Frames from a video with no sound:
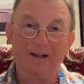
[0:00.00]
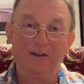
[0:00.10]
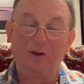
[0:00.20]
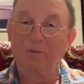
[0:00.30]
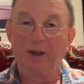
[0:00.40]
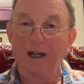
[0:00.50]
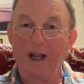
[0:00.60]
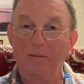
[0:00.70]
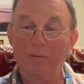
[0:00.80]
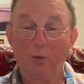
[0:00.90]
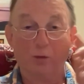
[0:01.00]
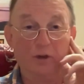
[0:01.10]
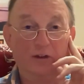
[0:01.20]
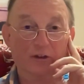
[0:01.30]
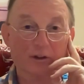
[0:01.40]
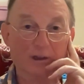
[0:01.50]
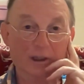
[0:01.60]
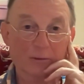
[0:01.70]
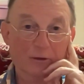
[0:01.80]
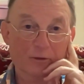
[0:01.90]
something happened more
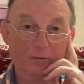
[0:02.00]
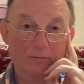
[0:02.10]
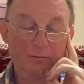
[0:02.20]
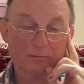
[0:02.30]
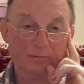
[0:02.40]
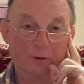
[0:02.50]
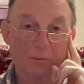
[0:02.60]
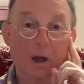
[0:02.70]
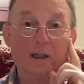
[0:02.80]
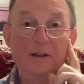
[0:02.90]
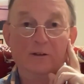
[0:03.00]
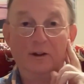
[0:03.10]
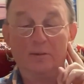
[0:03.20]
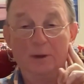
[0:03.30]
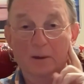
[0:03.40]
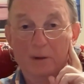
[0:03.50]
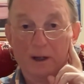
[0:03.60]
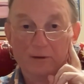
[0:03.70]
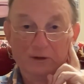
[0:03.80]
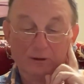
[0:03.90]
recently which reminded me
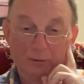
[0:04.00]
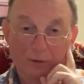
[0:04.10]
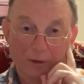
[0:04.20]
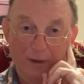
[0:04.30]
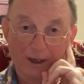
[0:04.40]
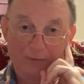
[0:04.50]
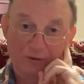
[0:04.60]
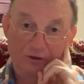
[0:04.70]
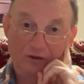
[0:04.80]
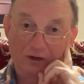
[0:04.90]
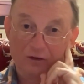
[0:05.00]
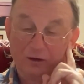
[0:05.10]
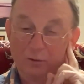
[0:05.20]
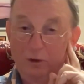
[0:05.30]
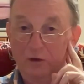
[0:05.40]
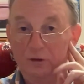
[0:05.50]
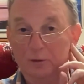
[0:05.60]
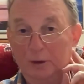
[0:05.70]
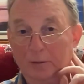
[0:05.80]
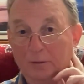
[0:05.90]
about it, although I have suggested one or two
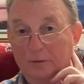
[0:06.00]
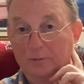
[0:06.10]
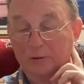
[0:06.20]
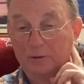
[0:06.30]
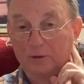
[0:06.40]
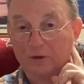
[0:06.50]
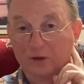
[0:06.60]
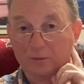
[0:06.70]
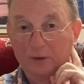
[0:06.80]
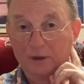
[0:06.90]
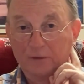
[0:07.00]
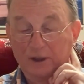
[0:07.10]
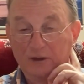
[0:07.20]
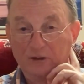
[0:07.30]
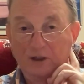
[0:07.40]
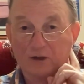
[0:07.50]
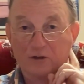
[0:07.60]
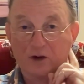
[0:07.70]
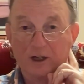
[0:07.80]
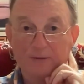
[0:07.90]
people who consult me over the internet
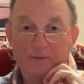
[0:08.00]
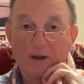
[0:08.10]
try it.